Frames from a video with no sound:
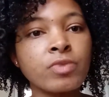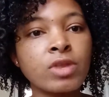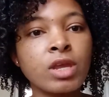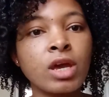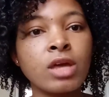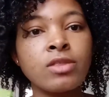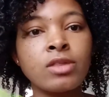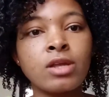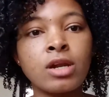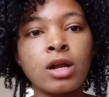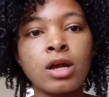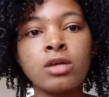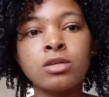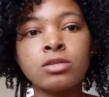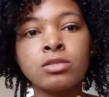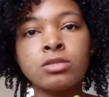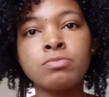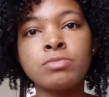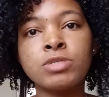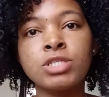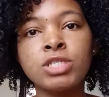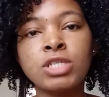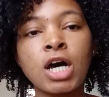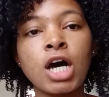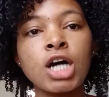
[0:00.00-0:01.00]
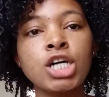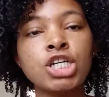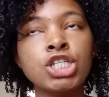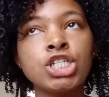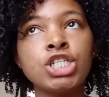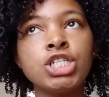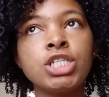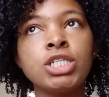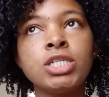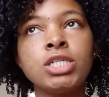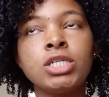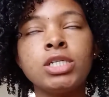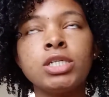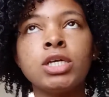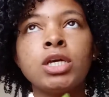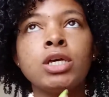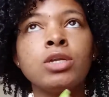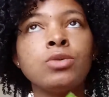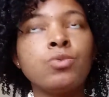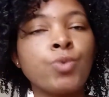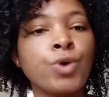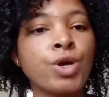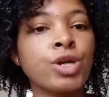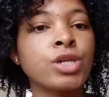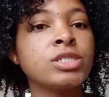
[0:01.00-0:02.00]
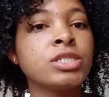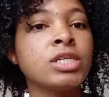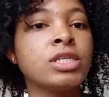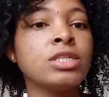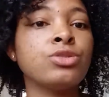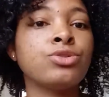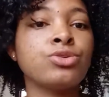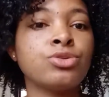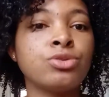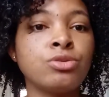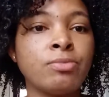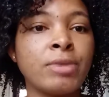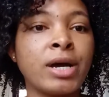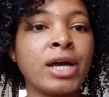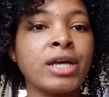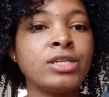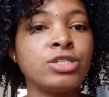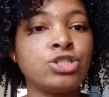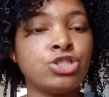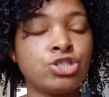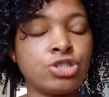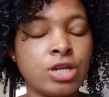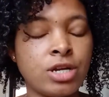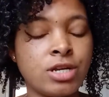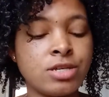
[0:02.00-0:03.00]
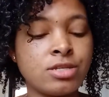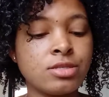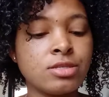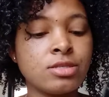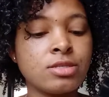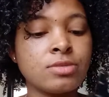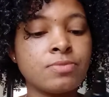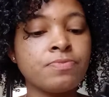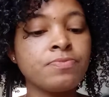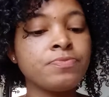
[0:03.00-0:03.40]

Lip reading: and then I massaged it and worked it through my strands.